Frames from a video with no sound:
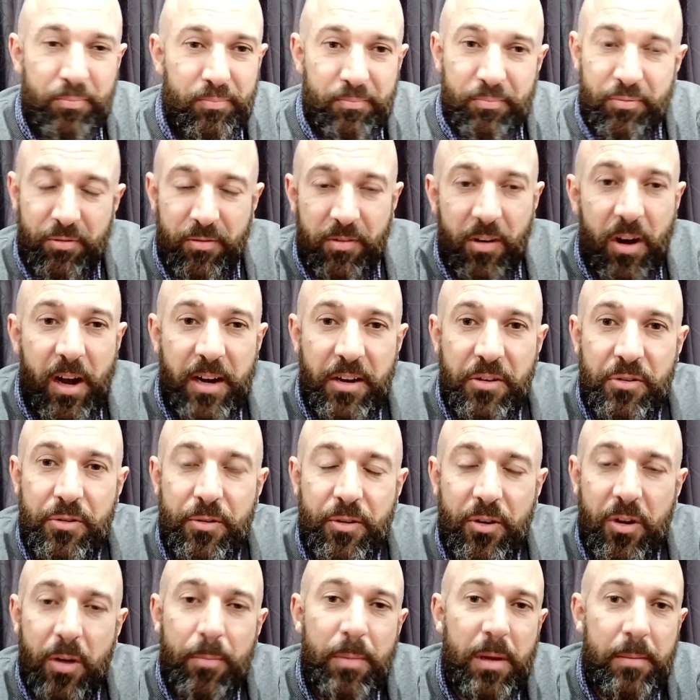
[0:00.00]
provide a new
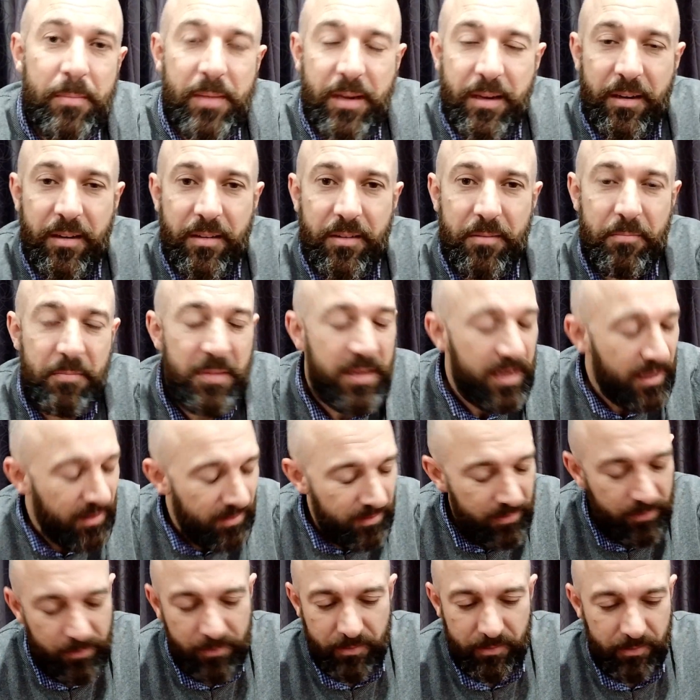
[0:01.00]
combat mechanism.
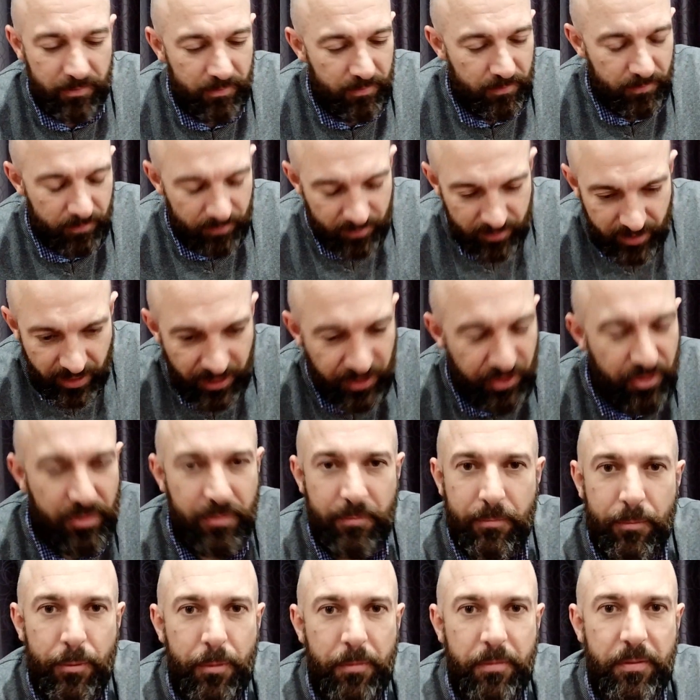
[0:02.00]
Yes,
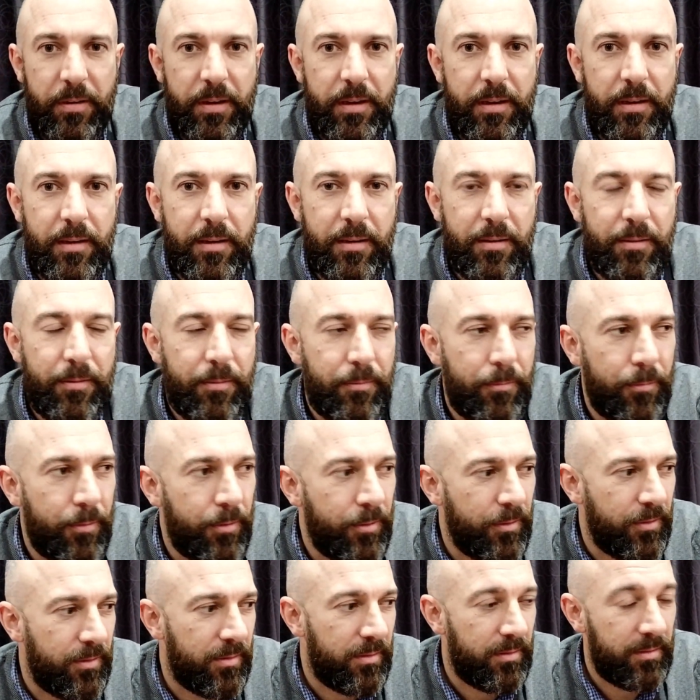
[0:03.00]
ancient warfare
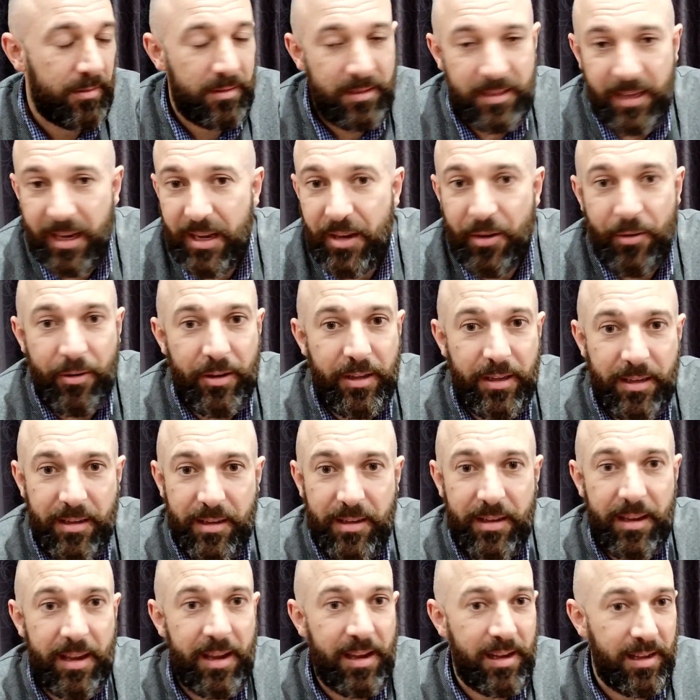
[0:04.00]
was
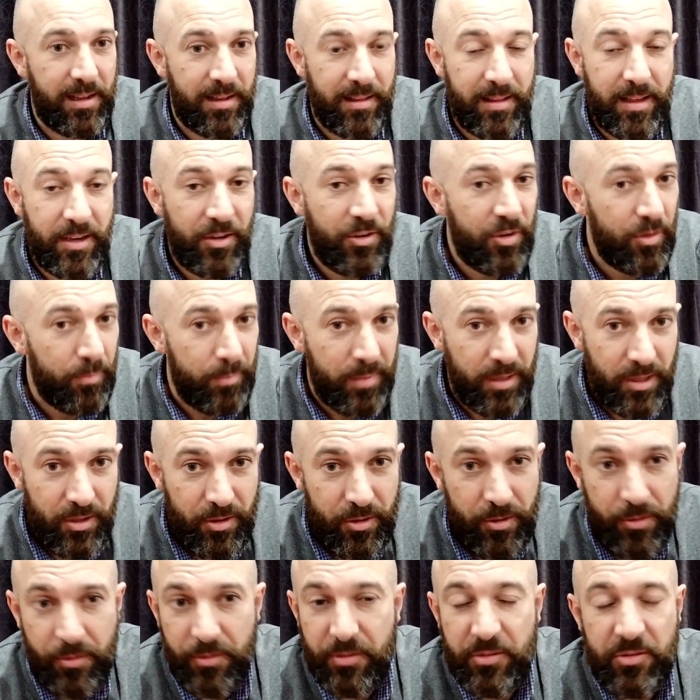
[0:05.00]
chaotic and there could be
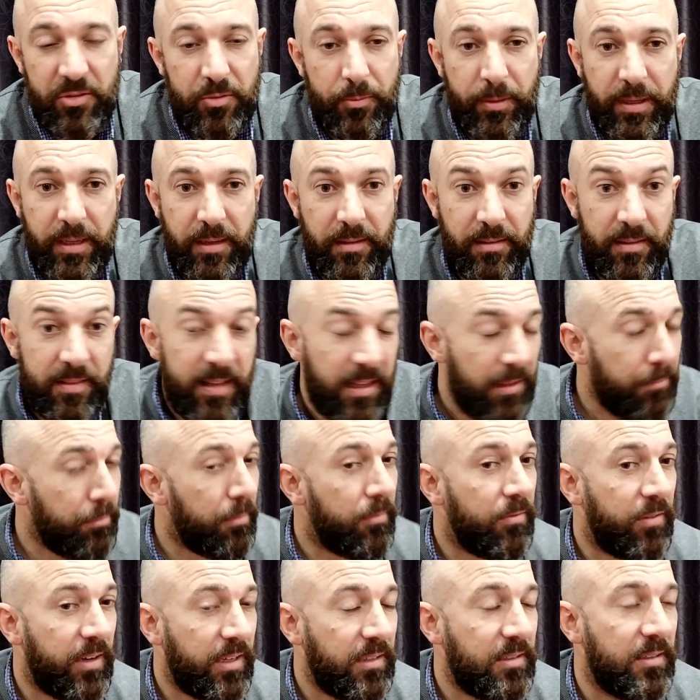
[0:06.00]
huge swings, and that's
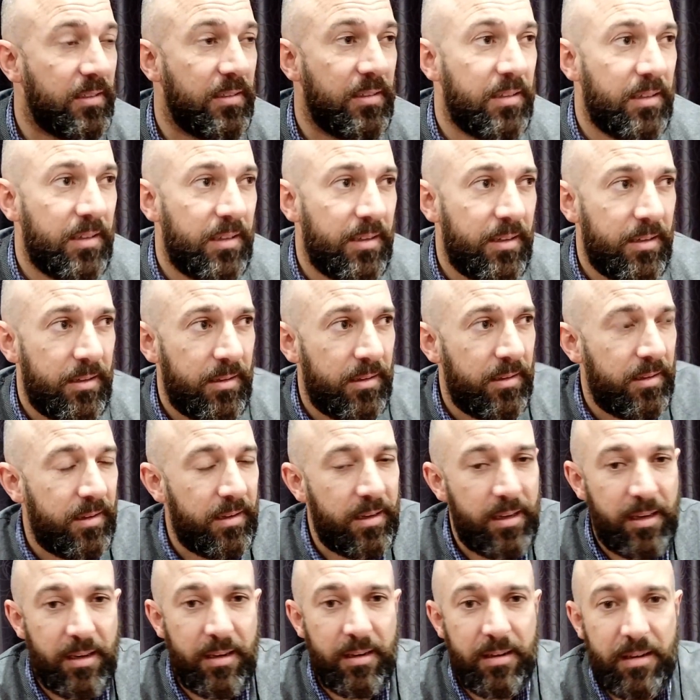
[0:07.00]
reflected
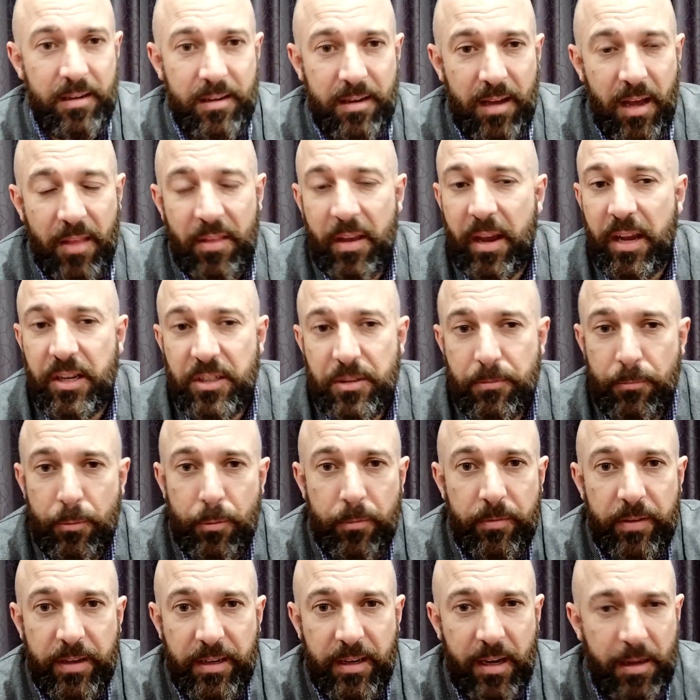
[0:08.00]
in other ancient
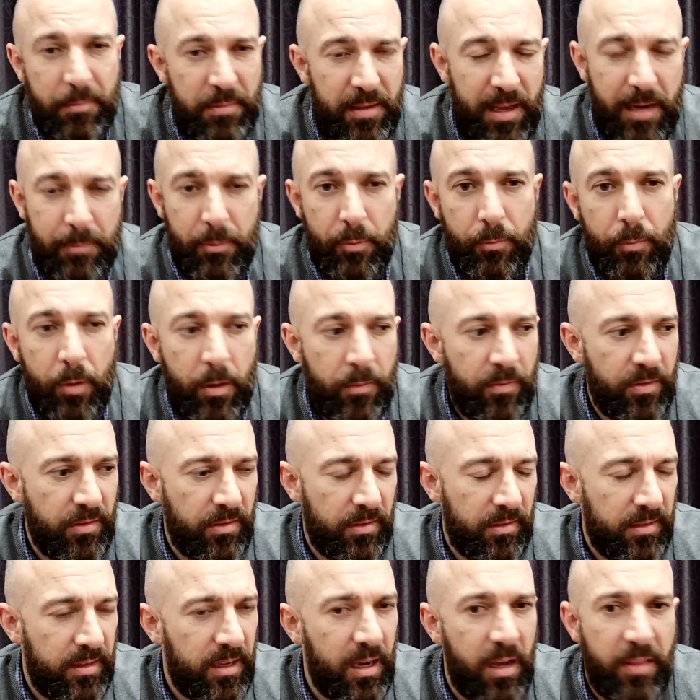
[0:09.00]
warfare games, Hannibal, Rome
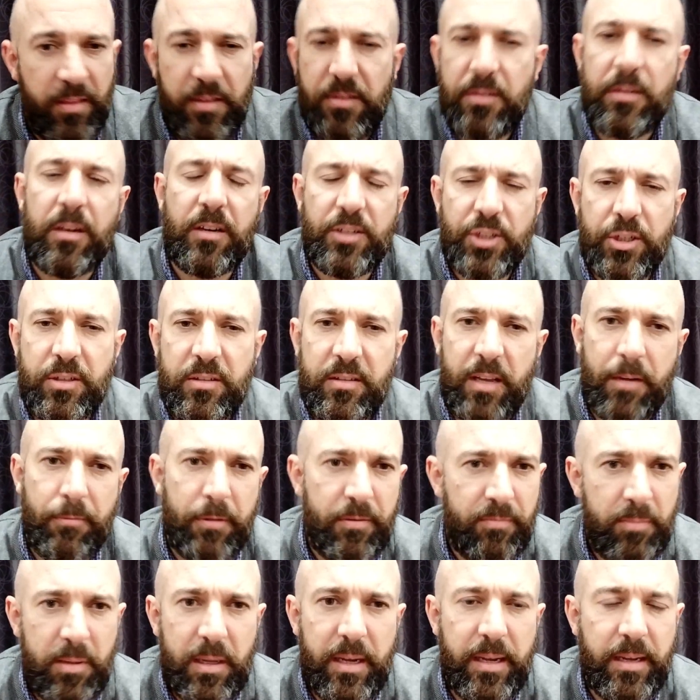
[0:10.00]
versus Carthage. And I should say
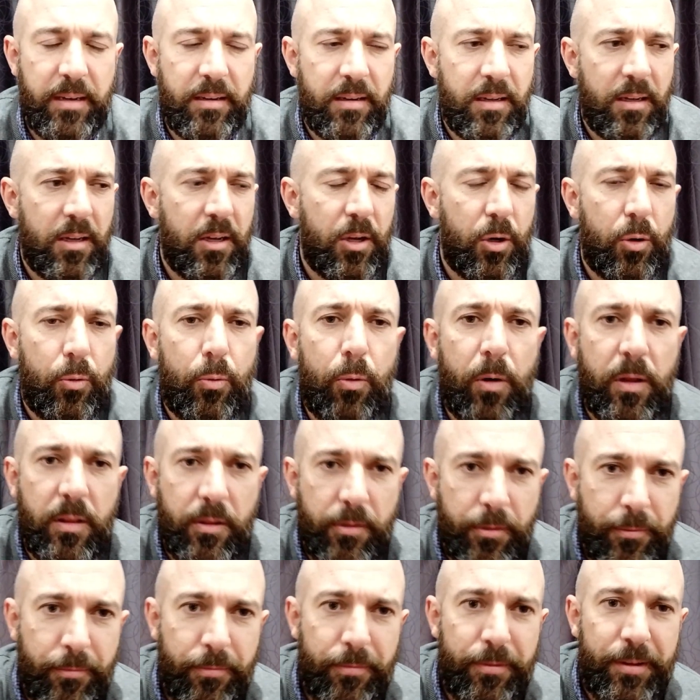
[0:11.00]
we've played quite a
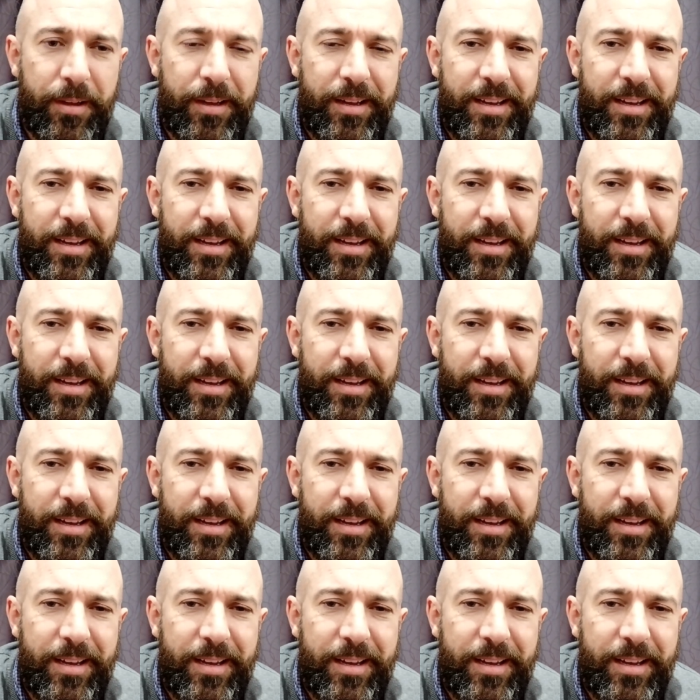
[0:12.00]
lot of